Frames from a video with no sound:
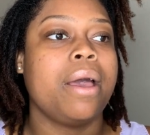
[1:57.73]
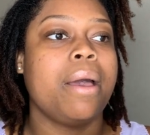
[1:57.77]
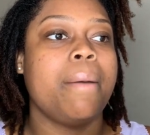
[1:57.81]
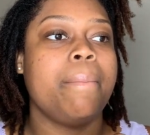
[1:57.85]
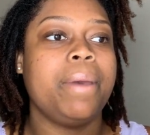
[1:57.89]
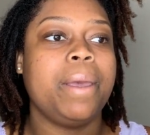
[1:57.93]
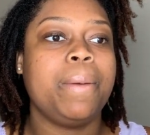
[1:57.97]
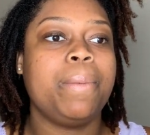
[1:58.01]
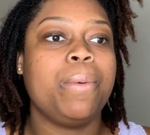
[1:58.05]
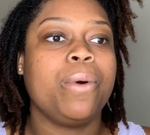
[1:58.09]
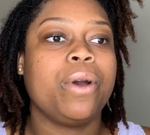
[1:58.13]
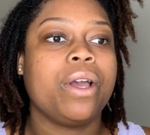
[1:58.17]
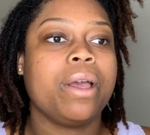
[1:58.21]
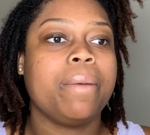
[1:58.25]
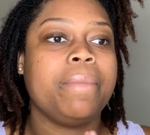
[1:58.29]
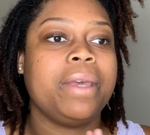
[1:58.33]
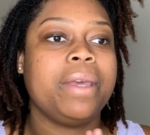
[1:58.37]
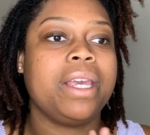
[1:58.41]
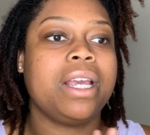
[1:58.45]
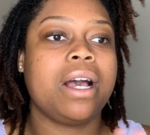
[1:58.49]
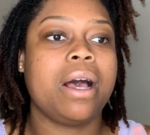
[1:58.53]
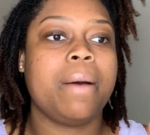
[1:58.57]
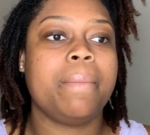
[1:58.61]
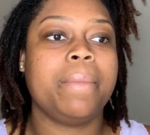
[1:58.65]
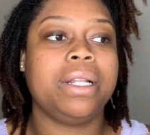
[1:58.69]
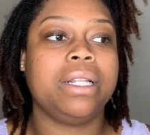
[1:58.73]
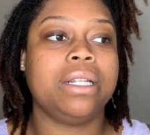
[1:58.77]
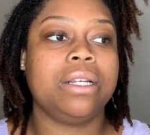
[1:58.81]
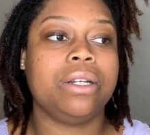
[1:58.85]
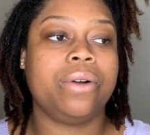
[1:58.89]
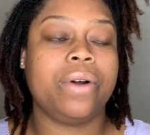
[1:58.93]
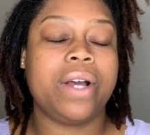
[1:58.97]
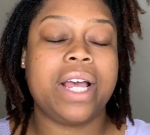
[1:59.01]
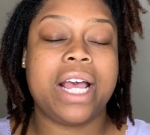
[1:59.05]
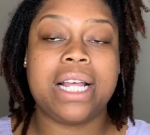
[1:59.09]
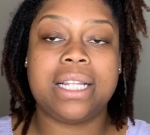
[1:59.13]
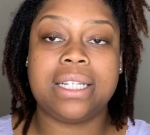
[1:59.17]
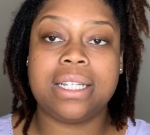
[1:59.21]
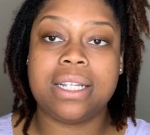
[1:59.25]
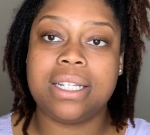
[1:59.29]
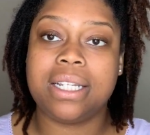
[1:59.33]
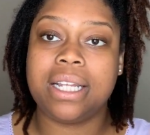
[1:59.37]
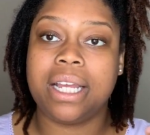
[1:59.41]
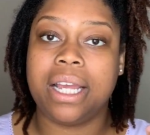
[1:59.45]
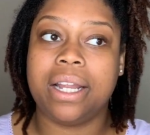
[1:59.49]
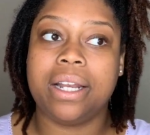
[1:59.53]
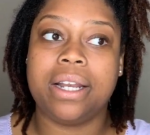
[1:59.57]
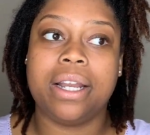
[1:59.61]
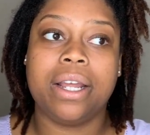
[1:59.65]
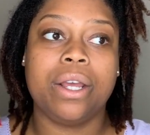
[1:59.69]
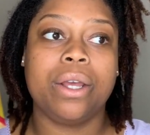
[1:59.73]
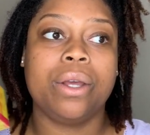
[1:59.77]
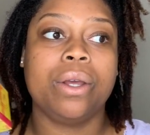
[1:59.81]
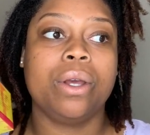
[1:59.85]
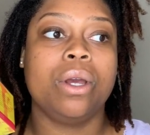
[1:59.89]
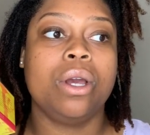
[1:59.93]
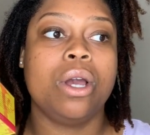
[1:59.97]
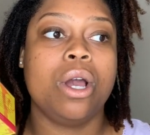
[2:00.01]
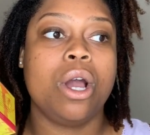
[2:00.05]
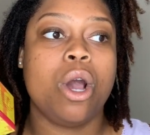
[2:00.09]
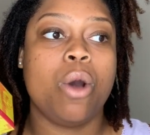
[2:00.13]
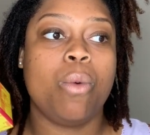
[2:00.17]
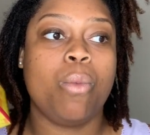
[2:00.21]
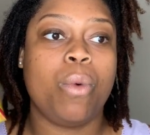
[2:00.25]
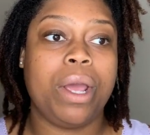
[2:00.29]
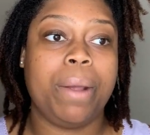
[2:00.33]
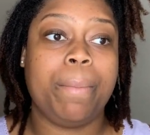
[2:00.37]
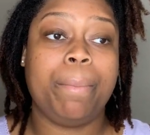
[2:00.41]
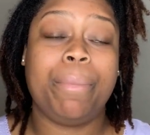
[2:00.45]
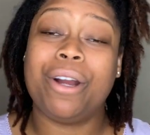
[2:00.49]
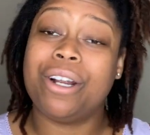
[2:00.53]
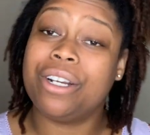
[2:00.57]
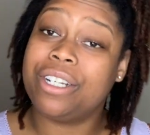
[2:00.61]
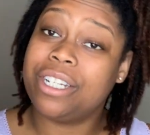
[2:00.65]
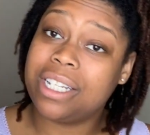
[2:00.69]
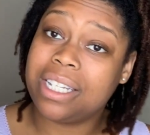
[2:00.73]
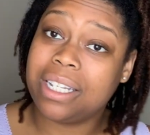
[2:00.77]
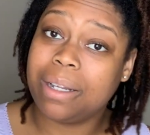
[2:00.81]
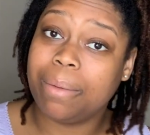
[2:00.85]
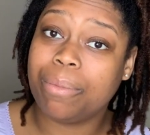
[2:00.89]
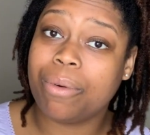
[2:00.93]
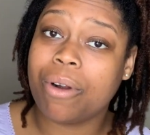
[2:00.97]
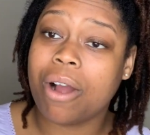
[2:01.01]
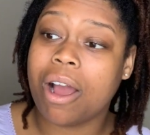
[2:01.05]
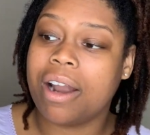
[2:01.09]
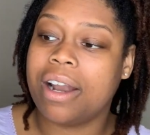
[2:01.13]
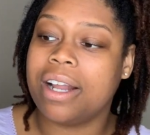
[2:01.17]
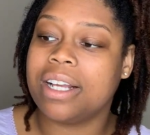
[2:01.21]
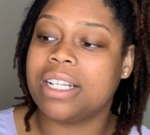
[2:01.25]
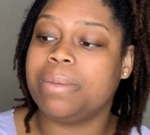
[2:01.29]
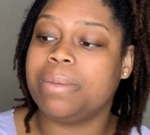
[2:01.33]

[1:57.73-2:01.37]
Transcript: people can become a little hesitant when purchasing products